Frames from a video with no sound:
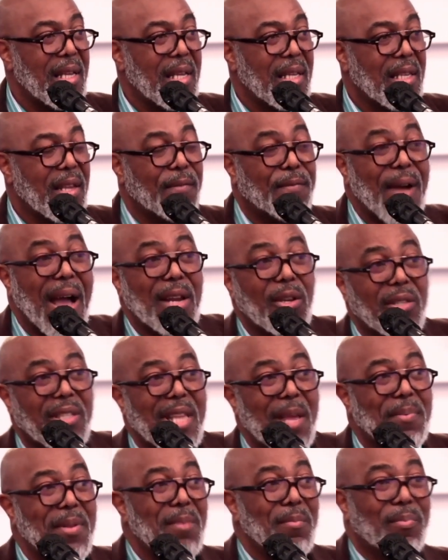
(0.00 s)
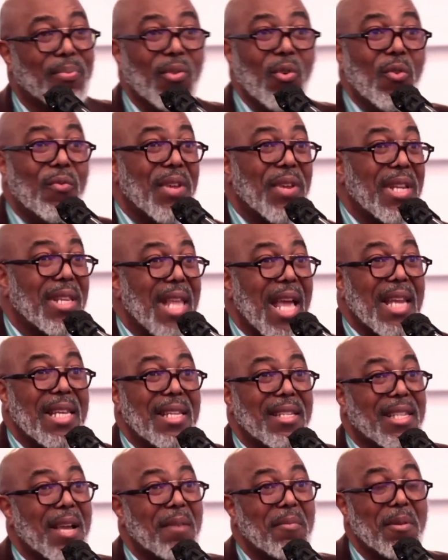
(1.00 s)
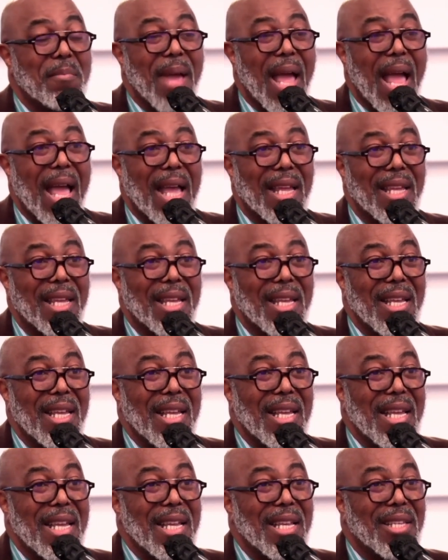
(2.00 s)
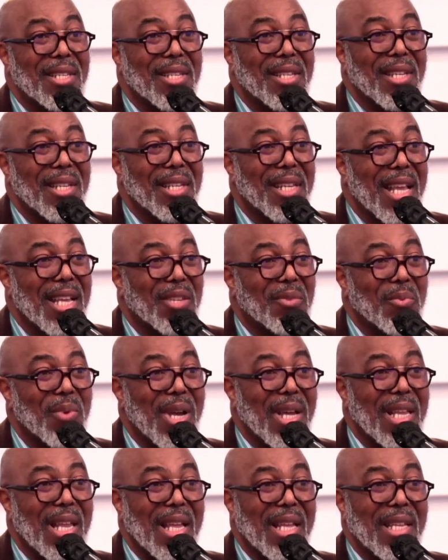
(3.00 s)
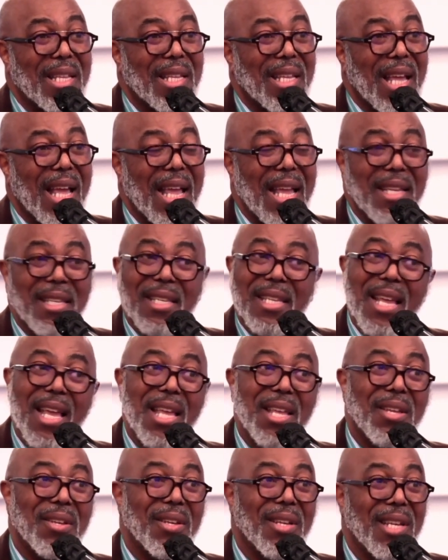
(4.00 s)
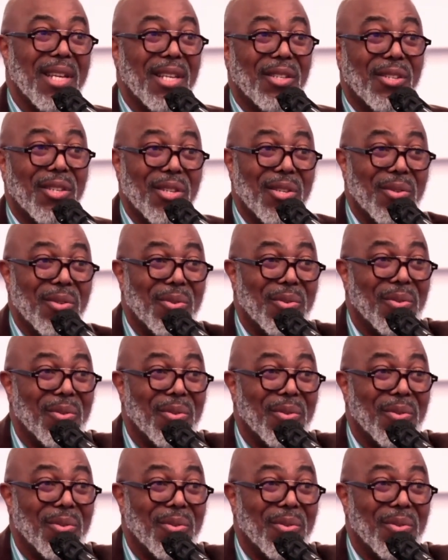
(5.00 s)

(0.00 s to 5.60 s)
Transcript: the final step in proving that he's coming back is guess what? I hate to tell you, it's you